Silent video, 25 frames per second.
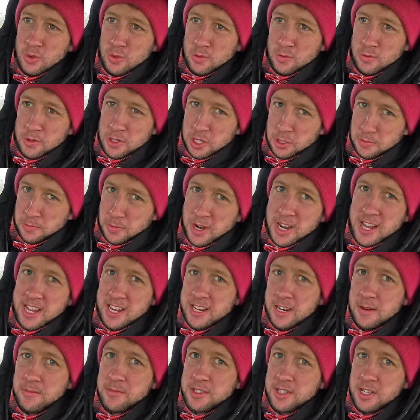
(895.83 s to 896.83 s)
which is pretty
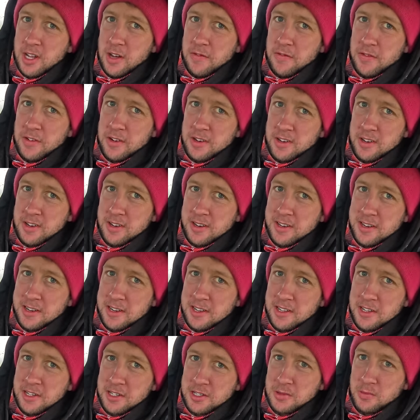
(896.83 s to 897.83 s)
grim stuff. And
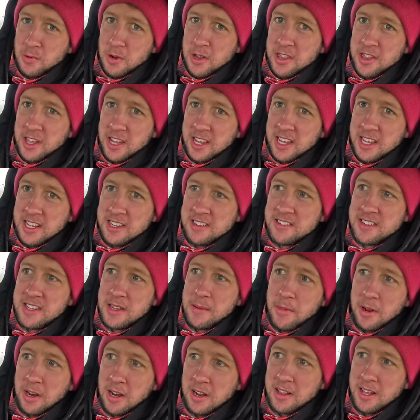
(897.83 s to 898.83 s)
there's one thing getting
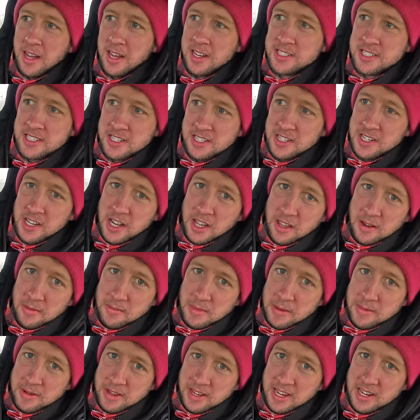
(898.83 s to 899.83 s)
demonetized, there's another
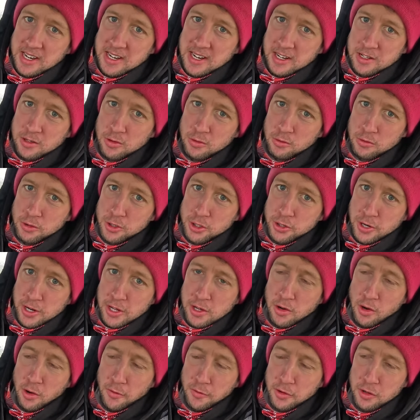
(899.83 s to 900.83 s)
maybe getting a total
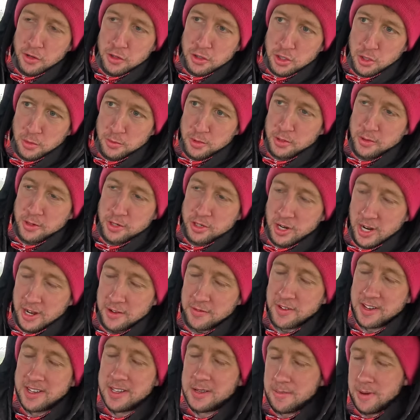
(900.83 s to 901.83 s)
strike off YouTube, so I try to
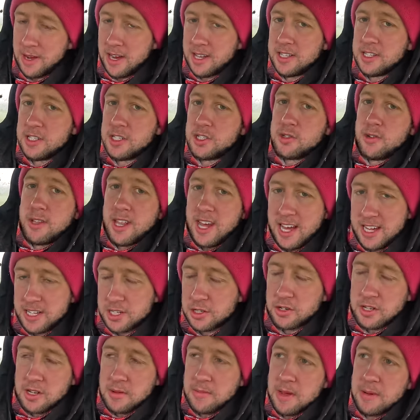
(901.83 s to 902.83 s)
find the balance. So that is
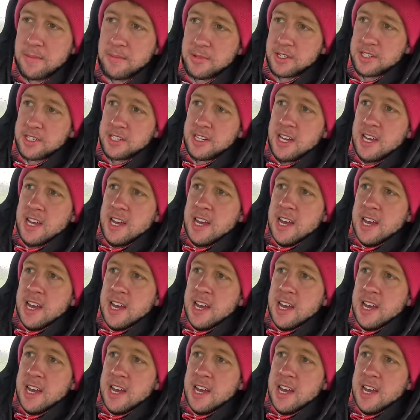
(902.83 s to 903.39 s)
on the members,